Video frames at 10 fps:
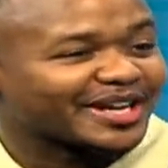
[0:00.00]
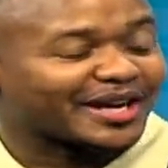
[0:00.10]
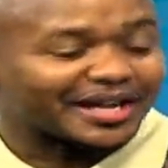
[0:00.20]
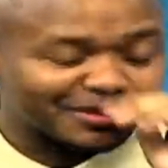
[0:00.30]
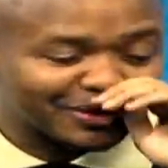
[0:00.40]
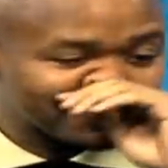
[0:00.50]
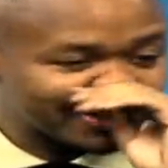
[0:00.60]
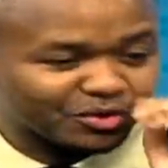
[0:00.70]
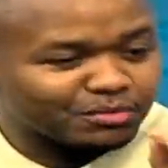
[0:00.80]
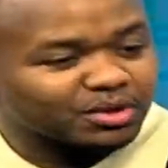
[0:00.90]
Actually
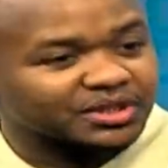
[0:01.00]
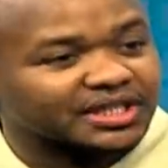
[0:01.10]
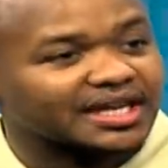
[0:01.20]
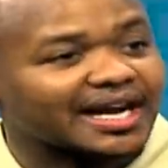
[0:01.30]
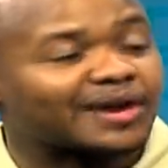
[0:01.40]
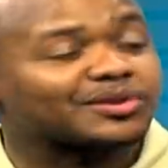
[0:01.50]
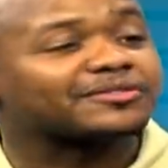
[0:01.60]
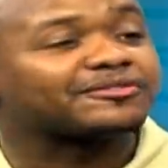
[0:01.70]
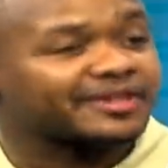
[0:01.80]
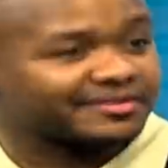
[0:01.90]
umenikumbusha I was
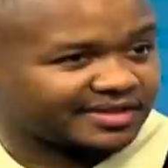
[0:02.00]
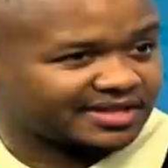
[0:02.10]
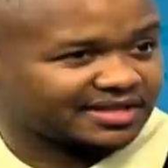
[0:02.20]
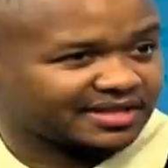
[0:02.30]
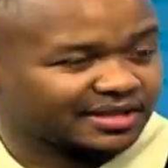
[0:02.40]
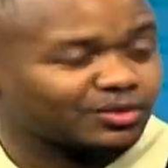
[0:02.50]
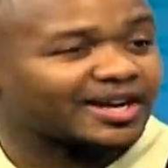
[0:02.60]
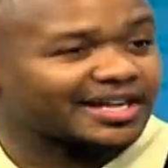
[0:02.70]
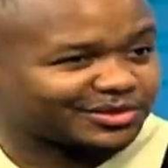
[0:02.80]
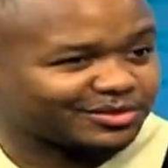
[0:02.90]
favored nikuwa
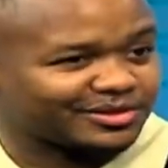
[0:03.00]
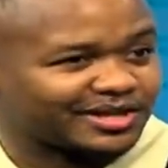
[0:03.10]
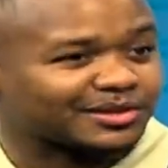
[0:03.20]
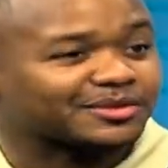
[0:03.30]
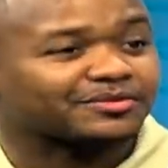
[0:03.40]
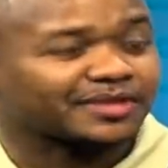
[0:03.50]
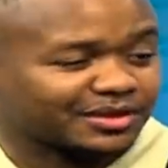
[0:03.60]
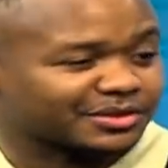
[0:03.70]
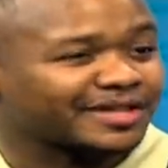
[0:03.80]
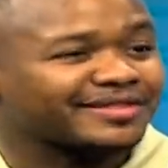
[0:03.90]
high school I
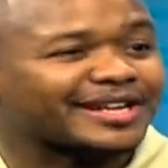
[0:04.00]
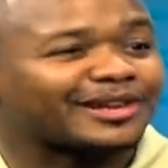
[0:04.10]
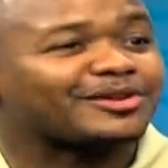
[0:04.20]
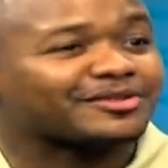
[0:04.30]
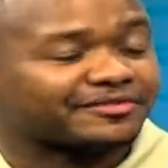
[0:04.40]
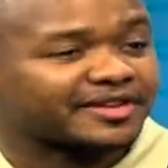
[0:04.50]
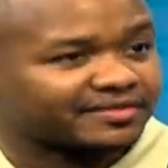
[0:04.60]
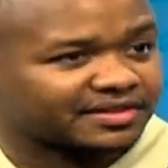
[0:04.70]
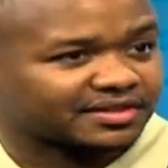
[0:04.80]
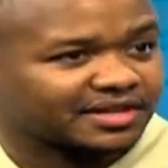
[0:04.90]
was given a lot of
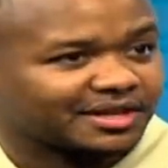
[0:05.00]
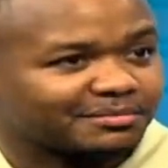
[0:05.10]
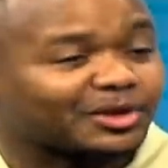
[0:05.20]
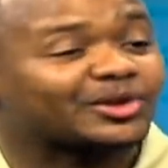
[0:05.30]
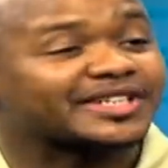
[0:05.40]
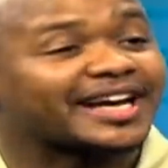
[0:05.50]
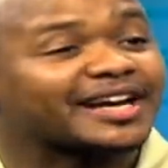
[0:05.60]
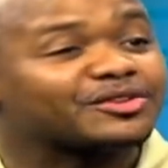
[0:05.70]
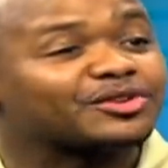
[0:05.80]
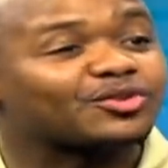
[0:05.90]
favors yes. Because I
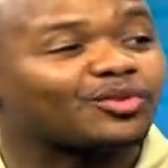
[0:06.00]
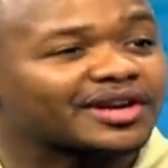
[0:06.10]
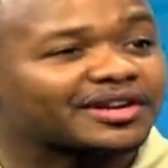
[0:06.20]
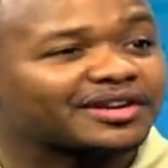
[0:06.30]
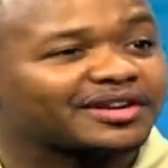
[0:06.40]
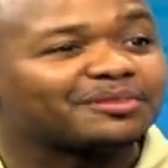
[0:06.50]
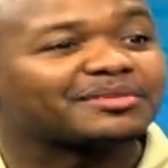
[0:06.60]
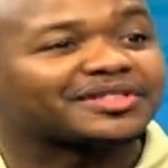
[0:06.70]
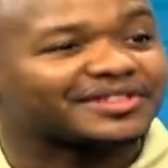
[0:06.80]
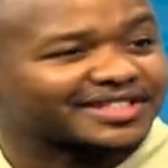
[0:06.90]
had not one
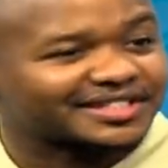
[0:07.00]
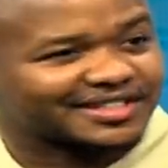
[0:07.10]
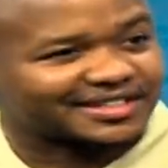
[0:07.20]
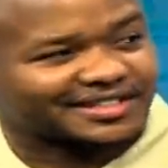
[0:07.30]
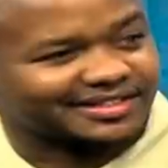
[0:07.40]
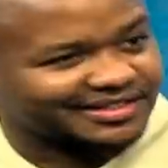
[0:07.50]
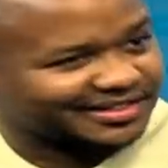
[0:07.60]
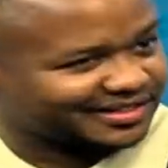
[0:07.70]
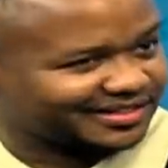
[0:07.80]
but 3 sisters.